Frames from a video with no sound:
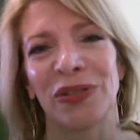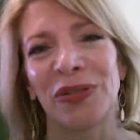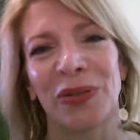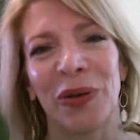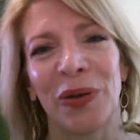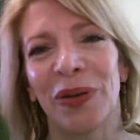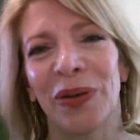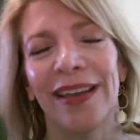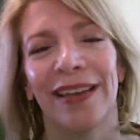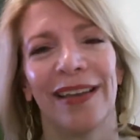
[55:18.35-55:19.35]
And so,
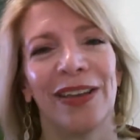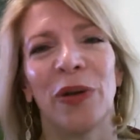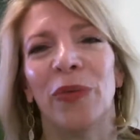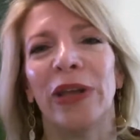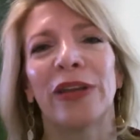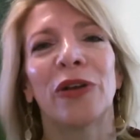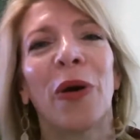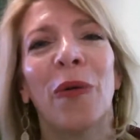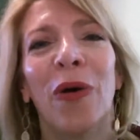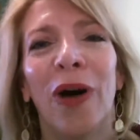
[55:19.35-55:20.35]
you know, we could
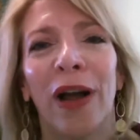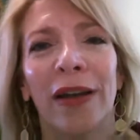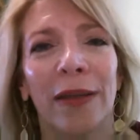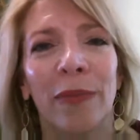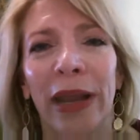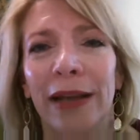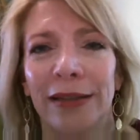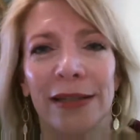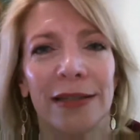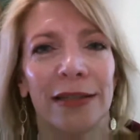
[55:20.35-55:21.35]
go on and make a
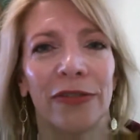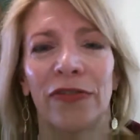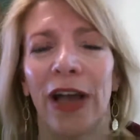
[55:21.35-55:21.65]
list of